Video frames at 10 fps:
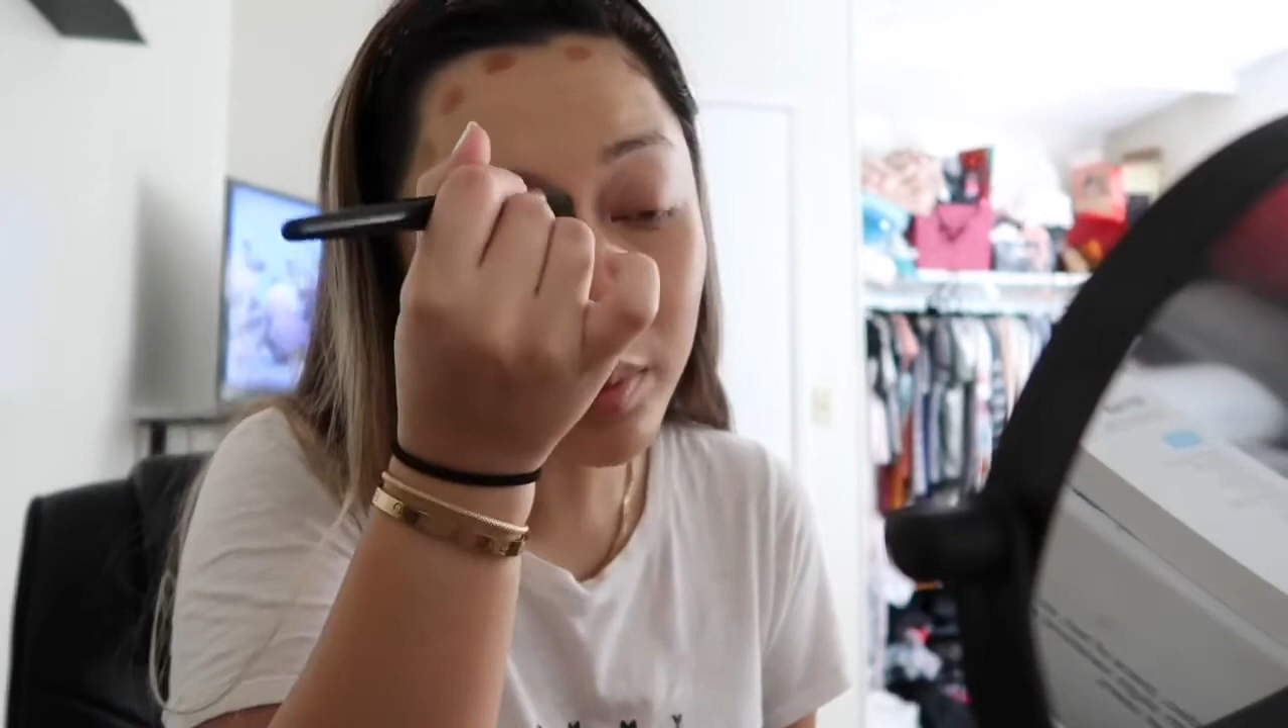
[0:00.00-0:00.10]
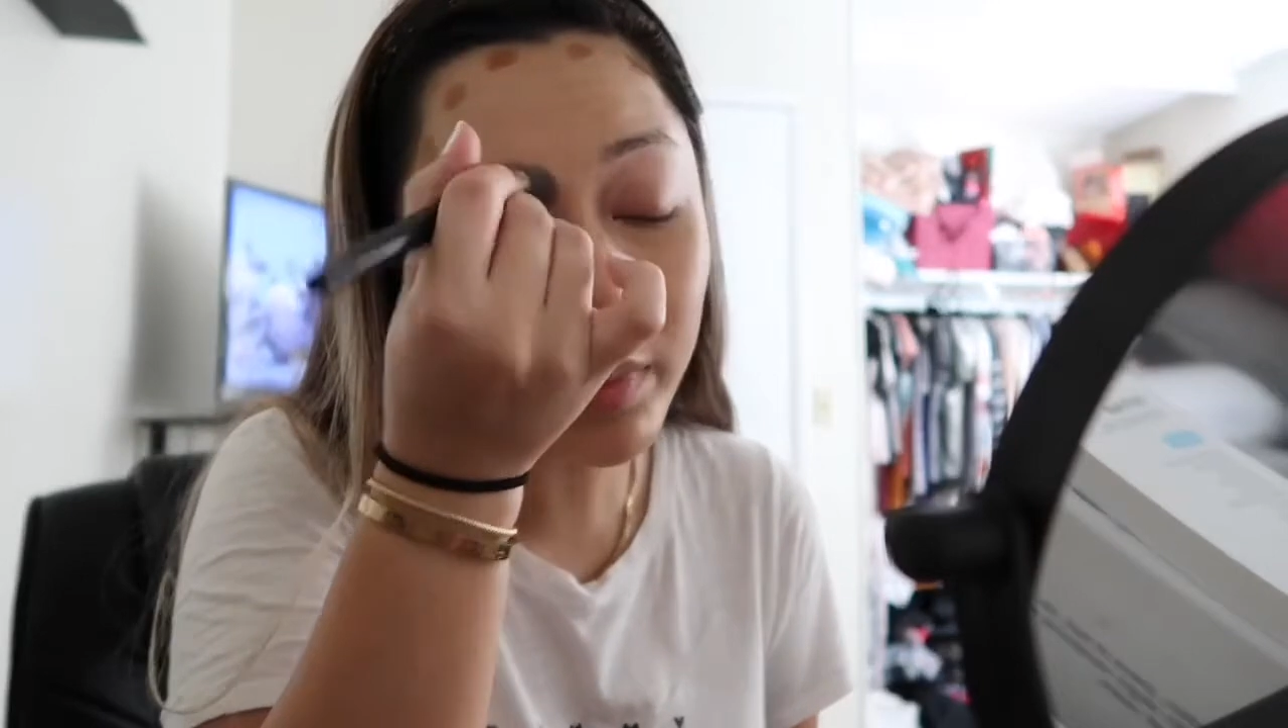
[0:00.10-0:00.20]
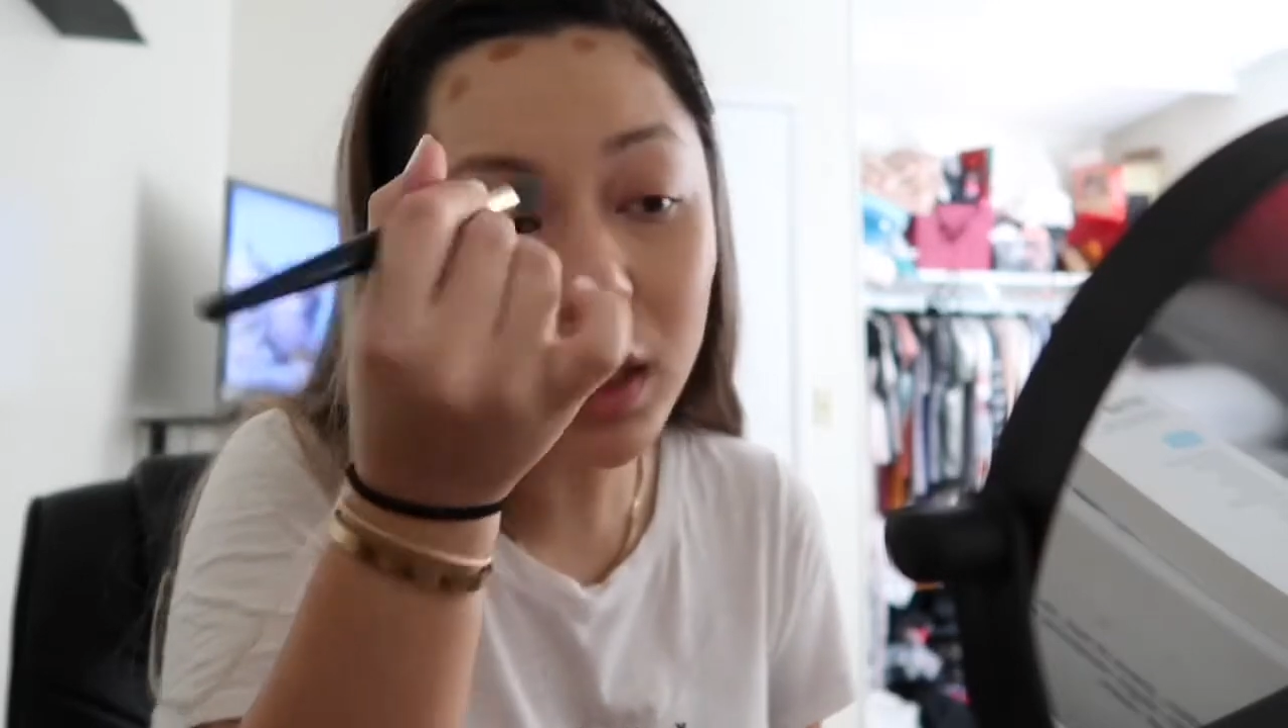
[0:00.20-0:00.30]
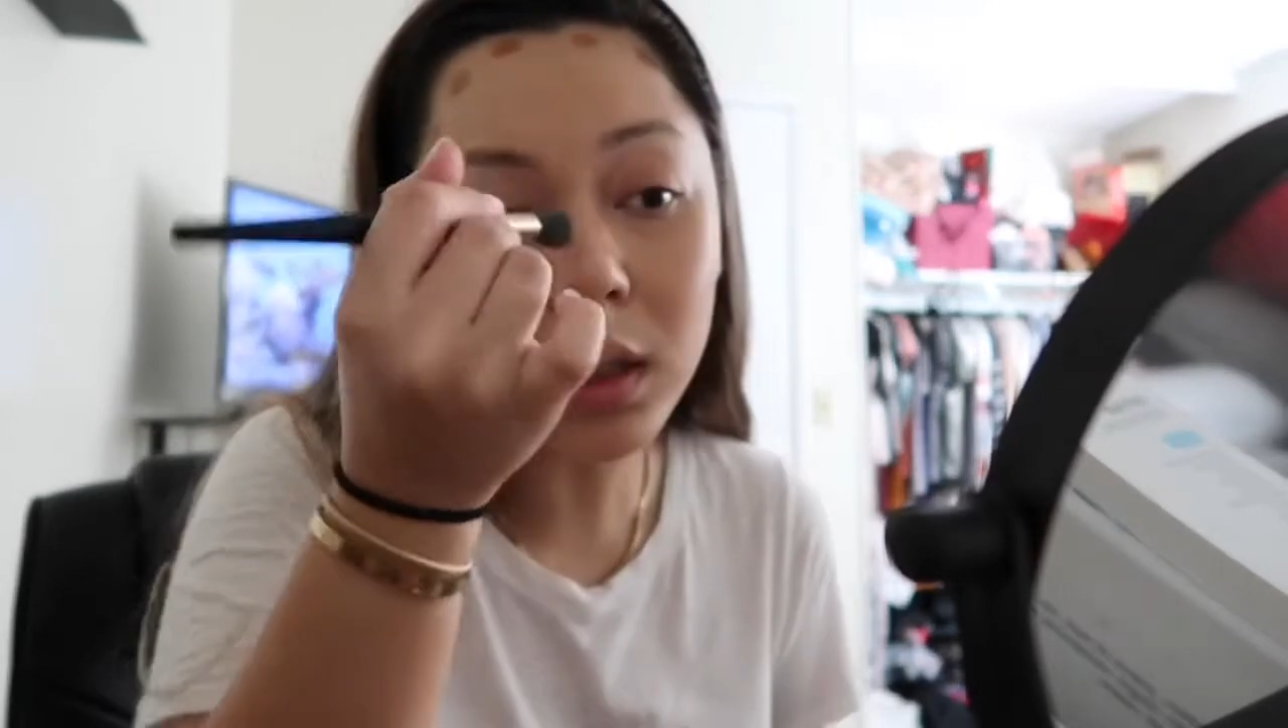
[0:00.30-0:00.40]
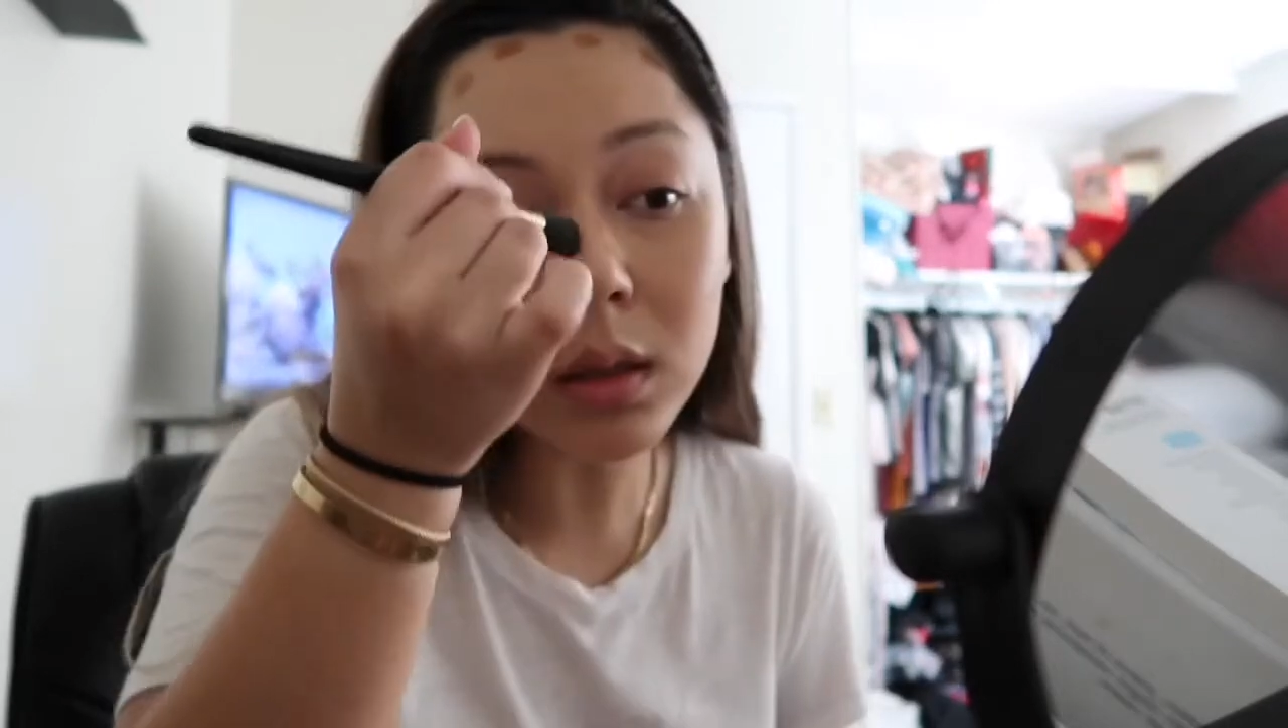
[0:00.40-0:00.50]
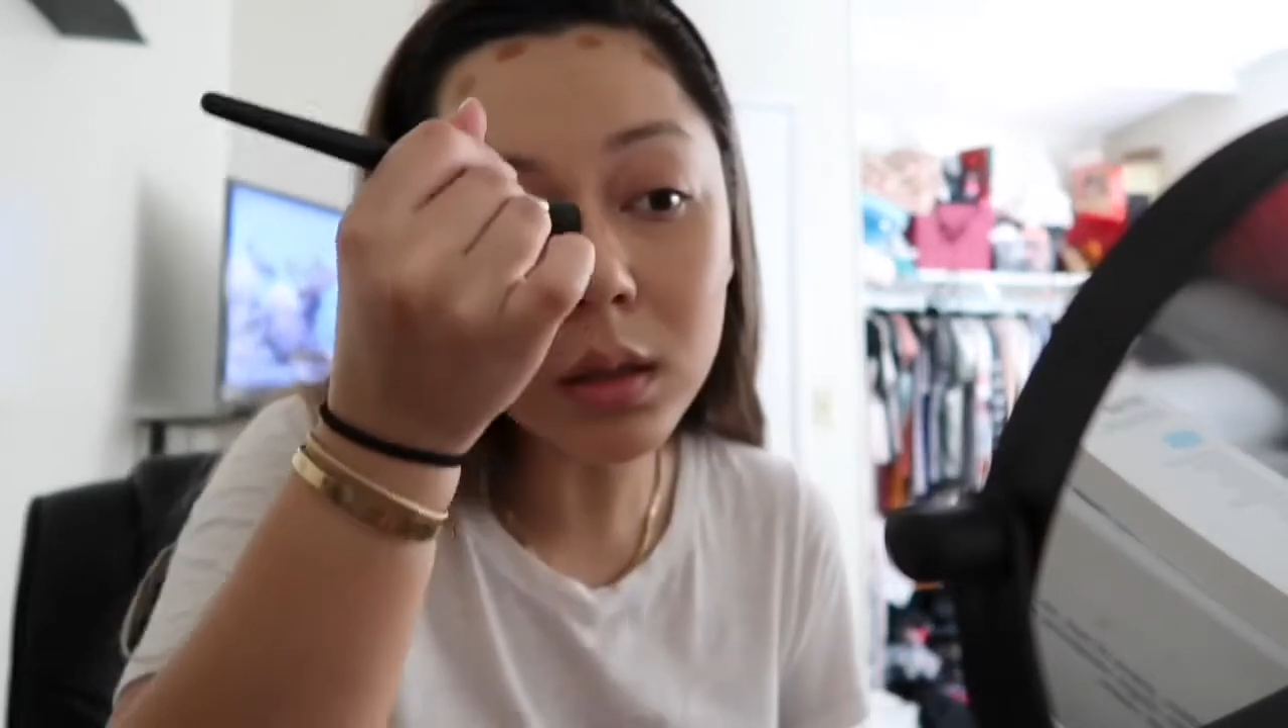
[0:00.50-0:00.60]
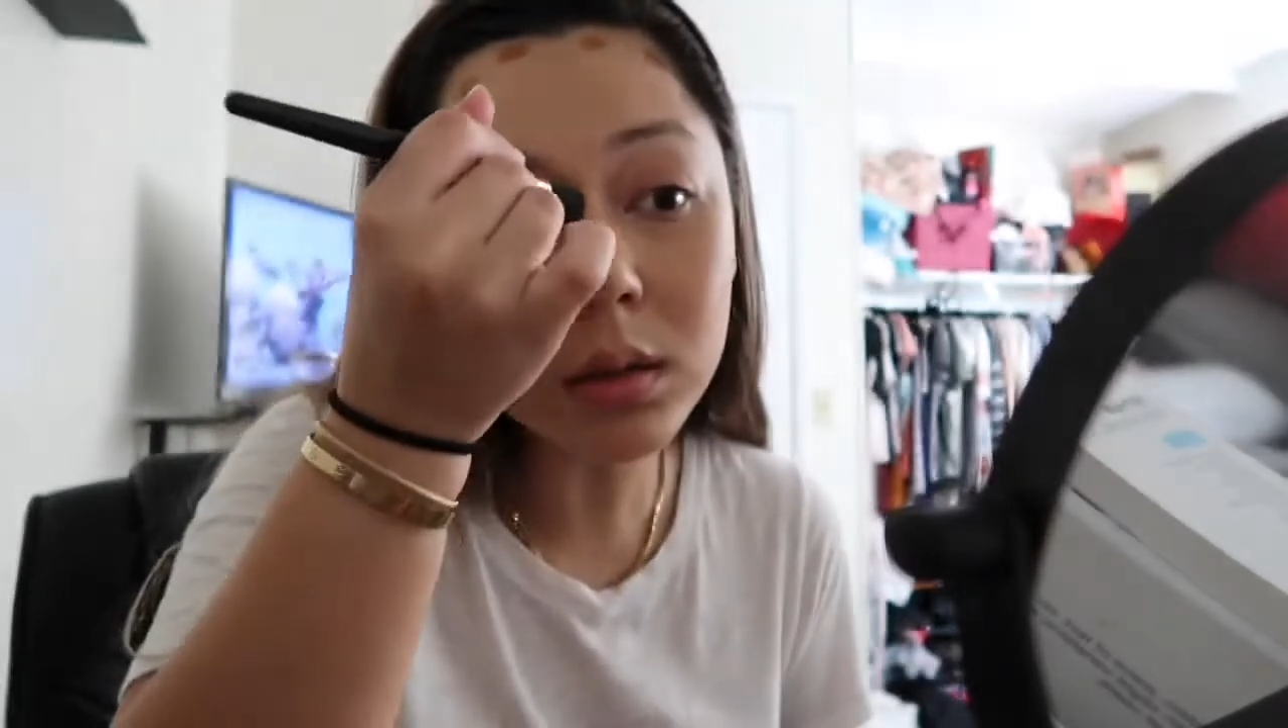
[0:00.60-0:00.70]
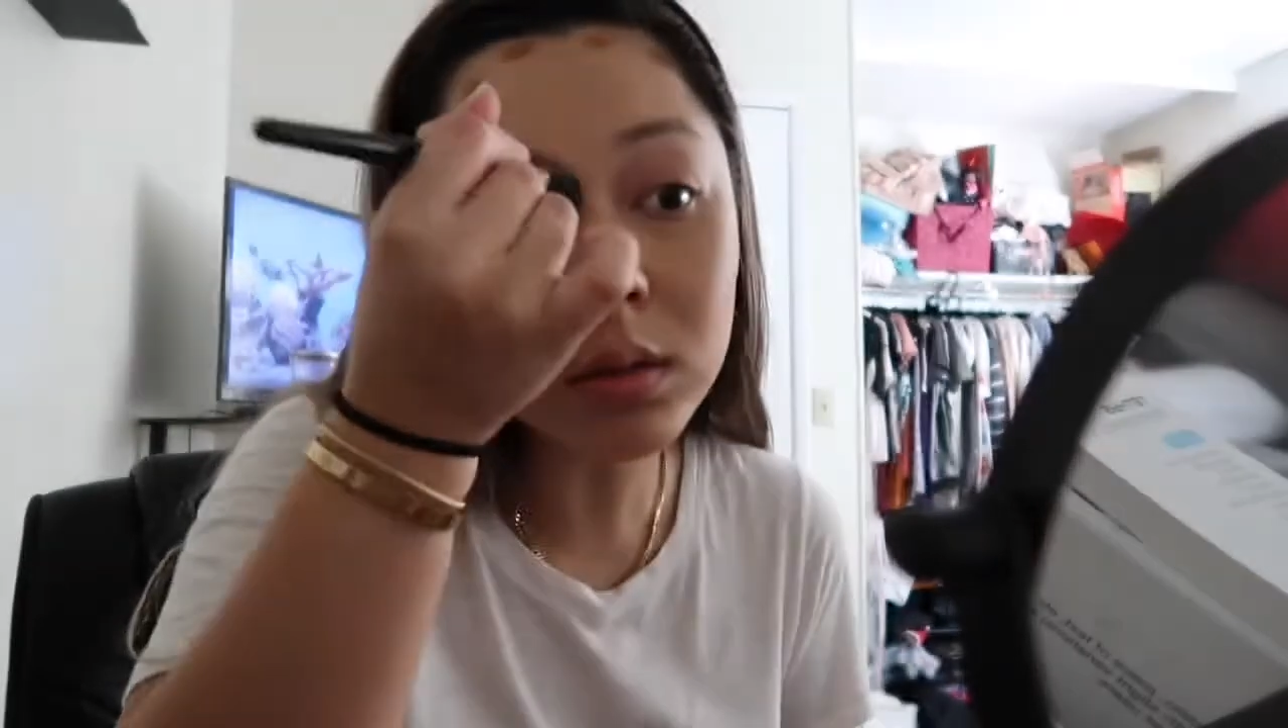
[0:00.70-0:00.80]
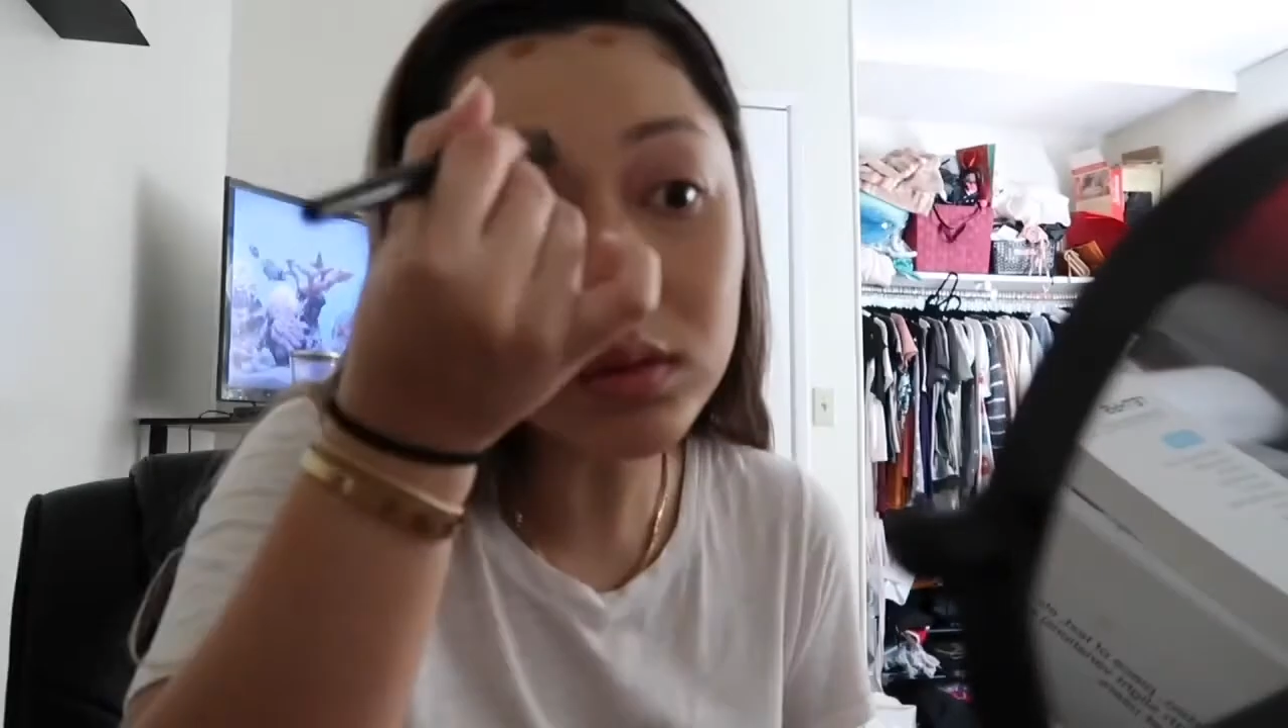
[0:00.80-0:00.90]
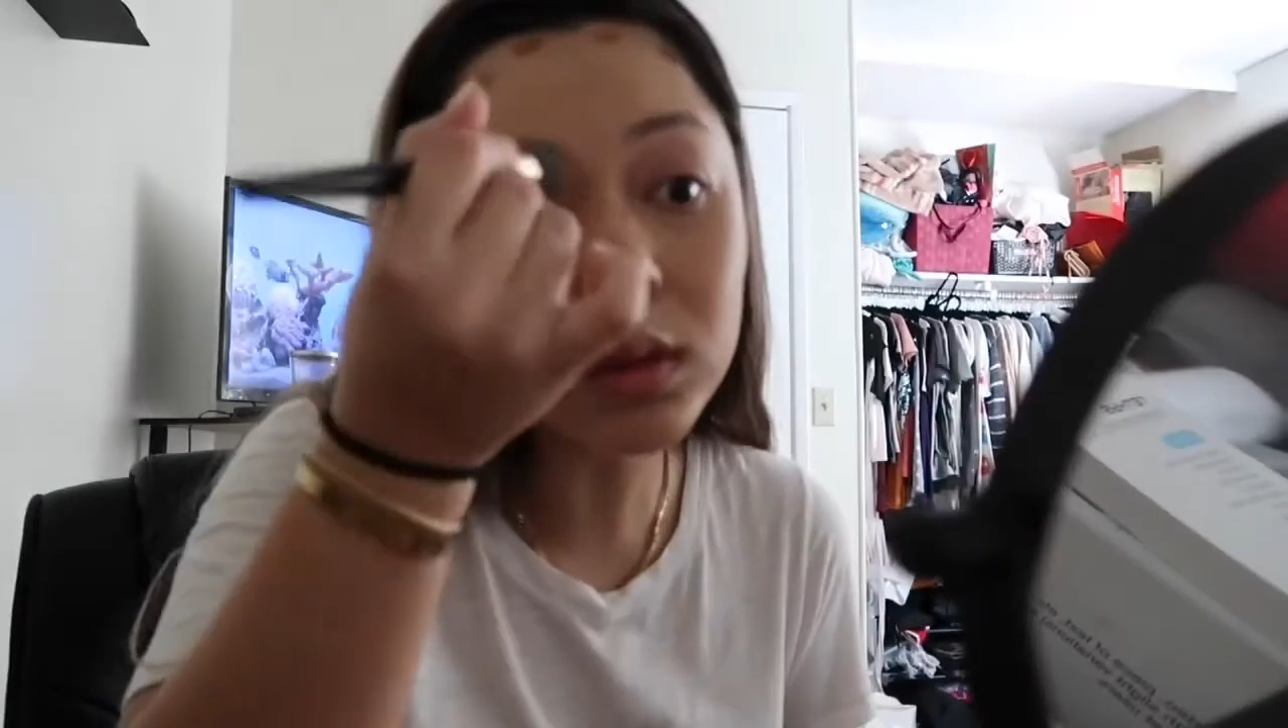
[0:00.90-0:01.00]
my
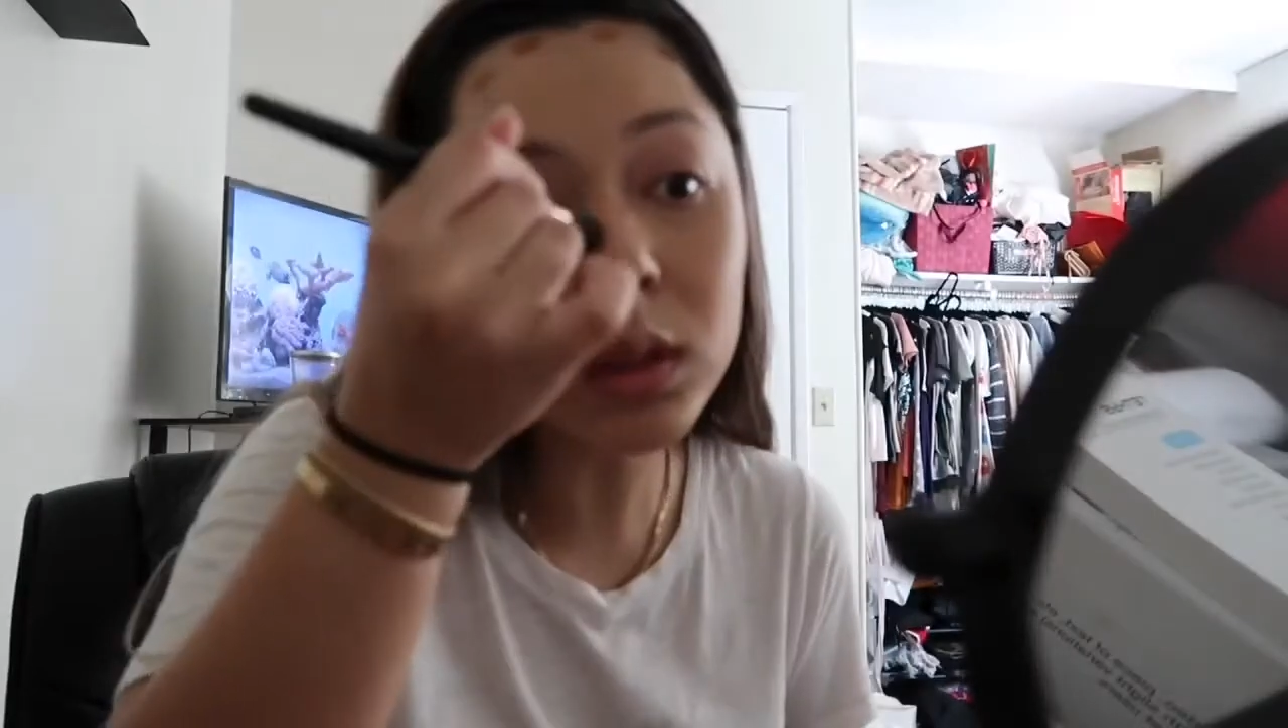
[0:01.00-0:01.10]
nose